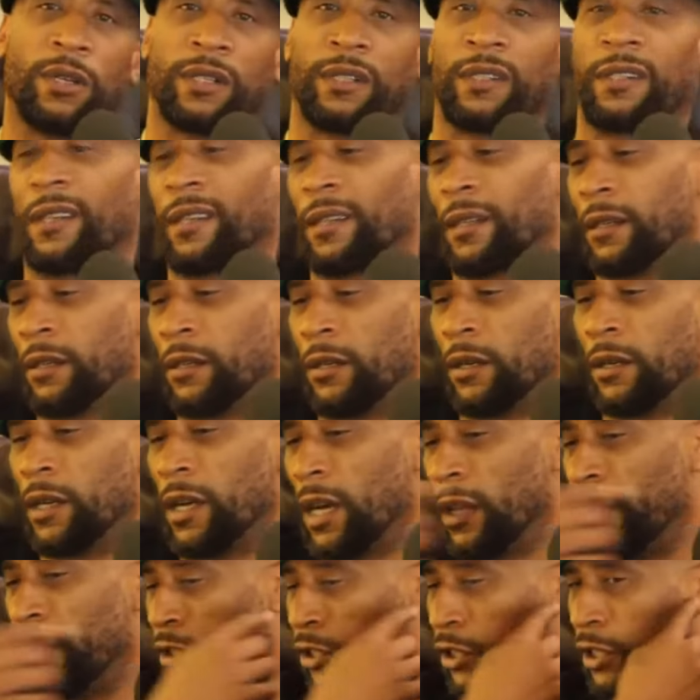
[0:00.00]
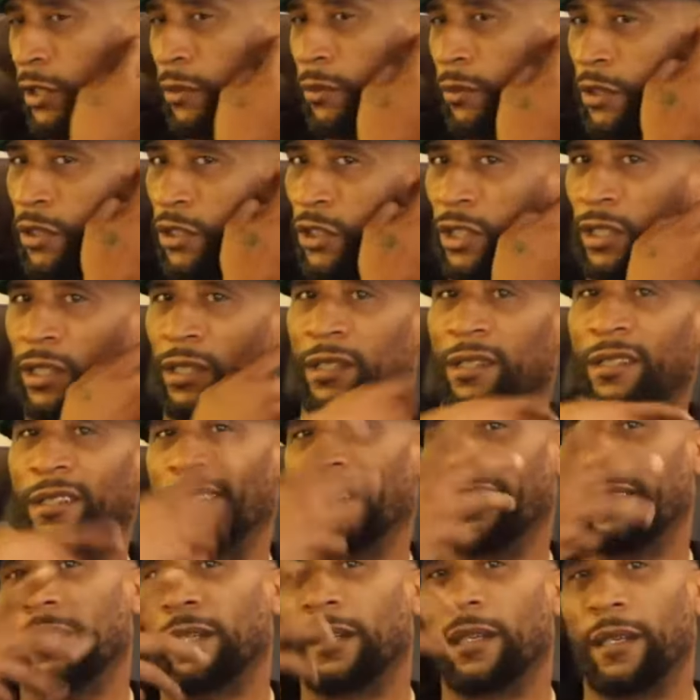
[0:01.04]
Because the you know the other shit was just
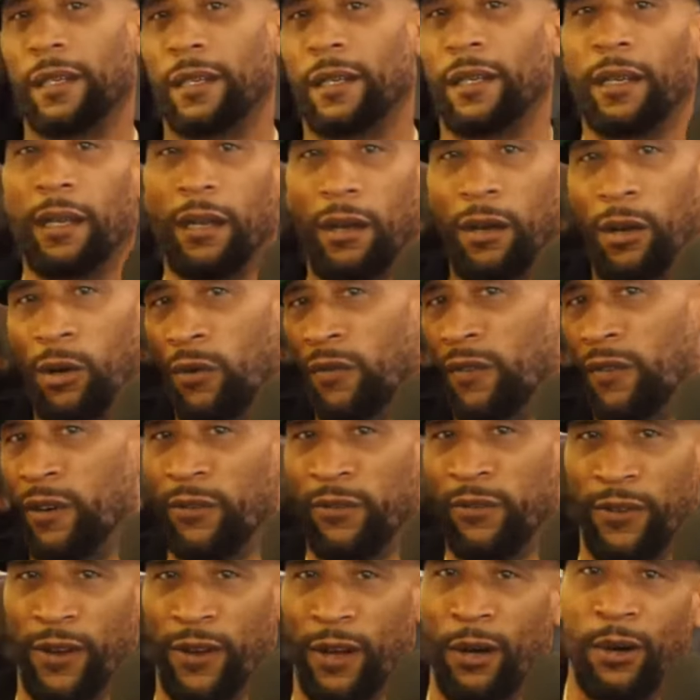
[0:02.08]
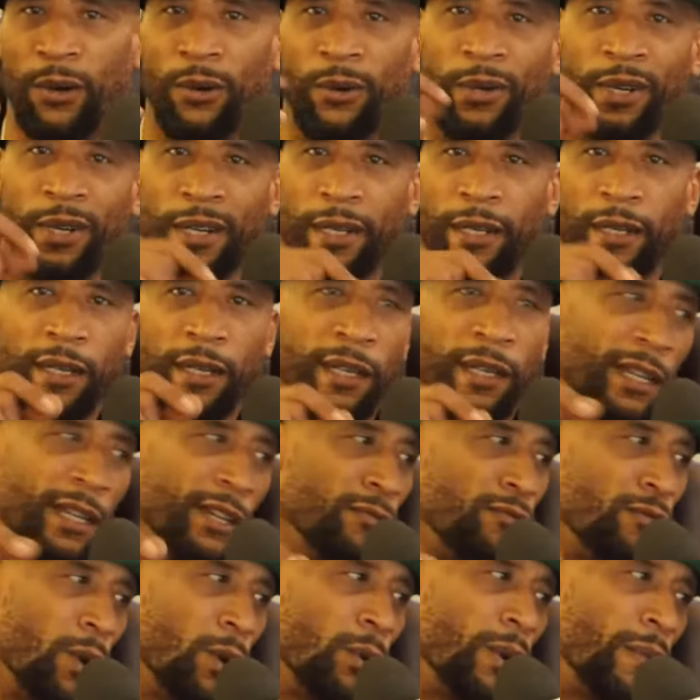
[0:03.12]
over the phone, and
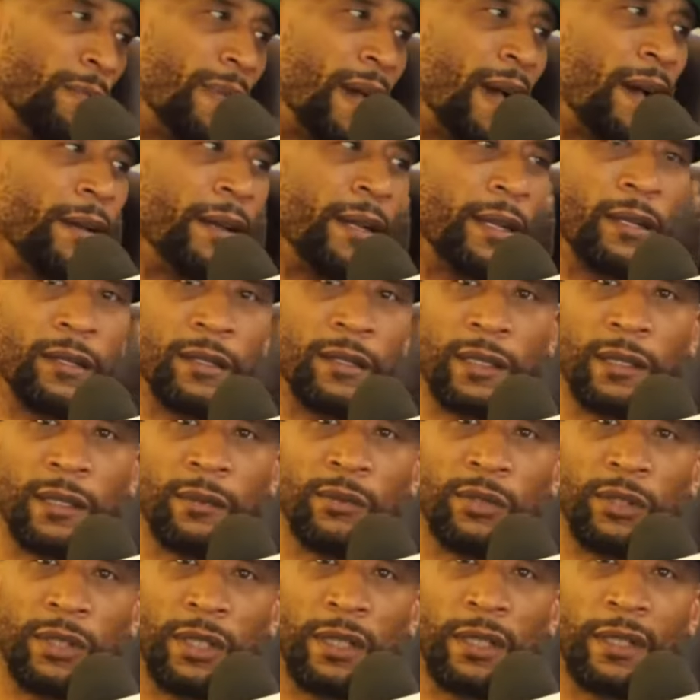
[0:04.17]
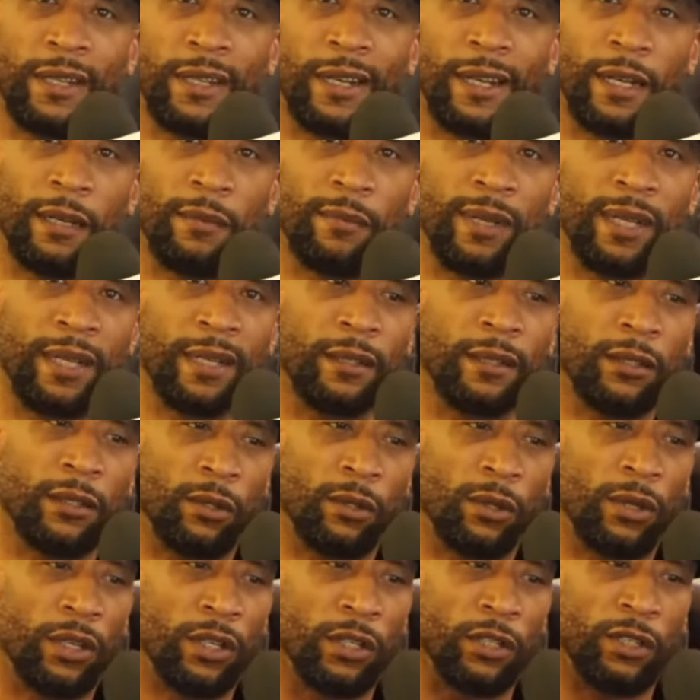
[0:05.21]
he wrote about it or some shit. You know what I mean?
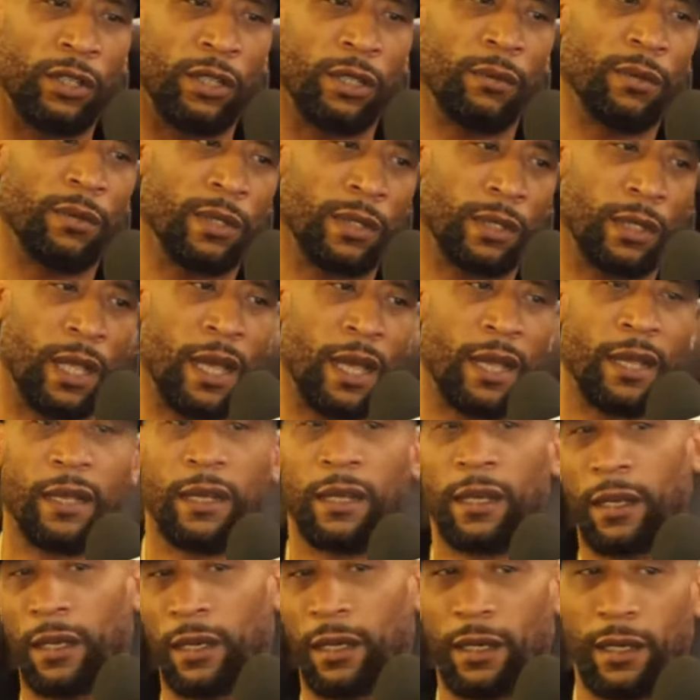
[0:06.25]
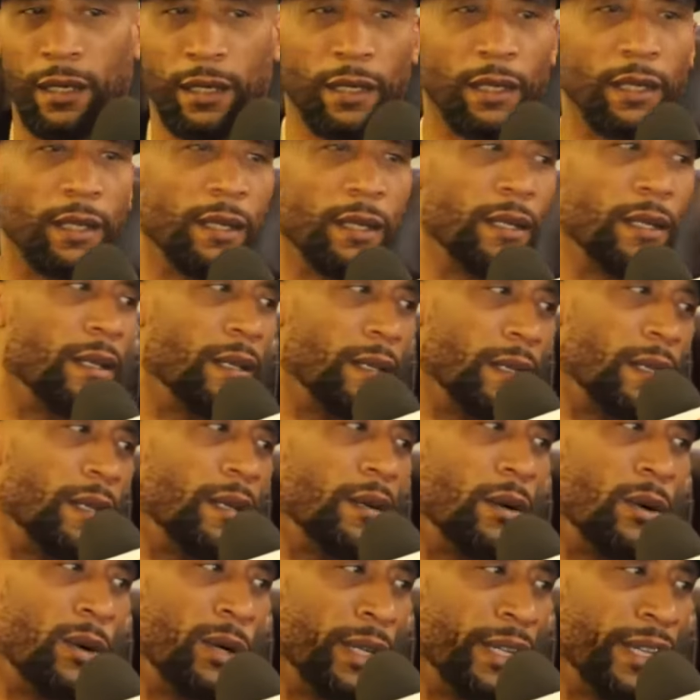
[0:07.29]
So this shit was like
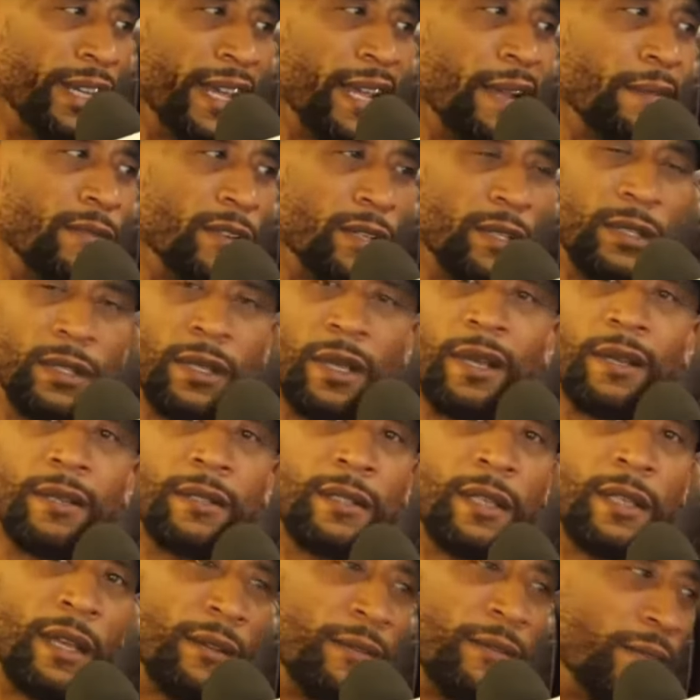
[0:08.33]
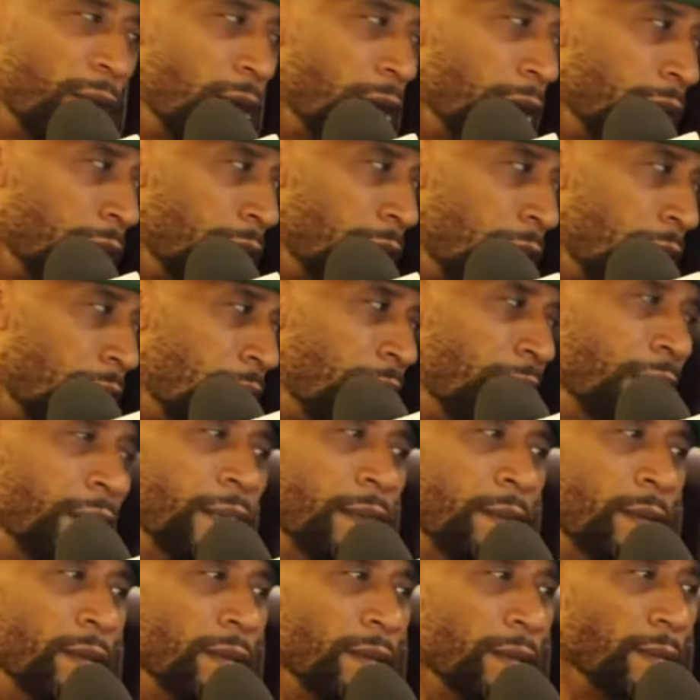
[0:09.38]
on camera. So I was like, "Fuck it, all right,
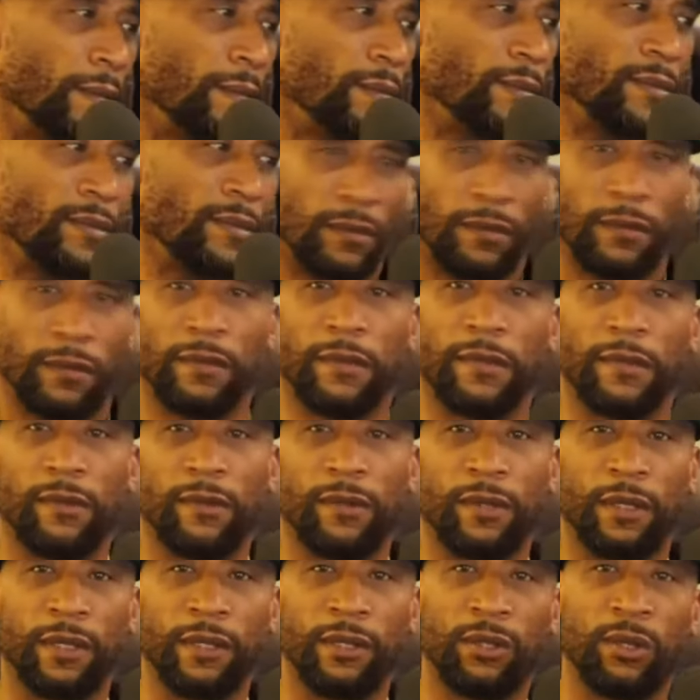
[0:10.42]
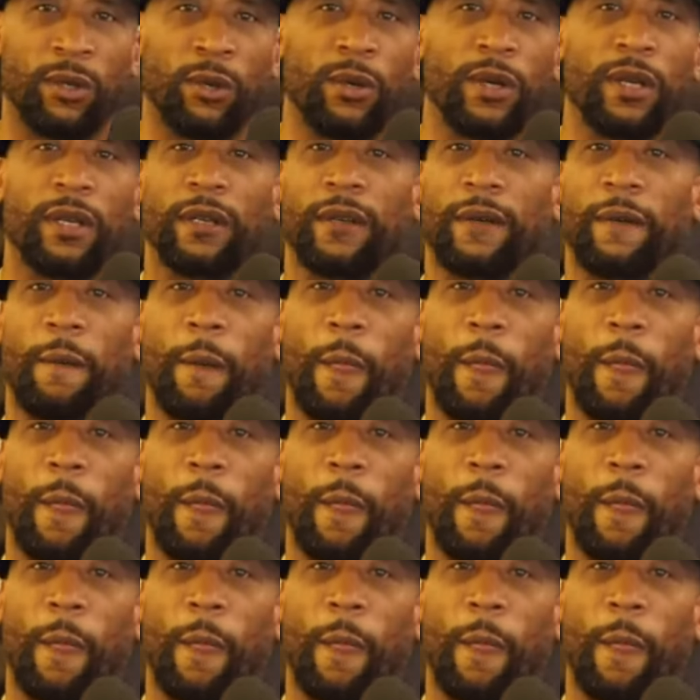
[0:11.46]
let's do it."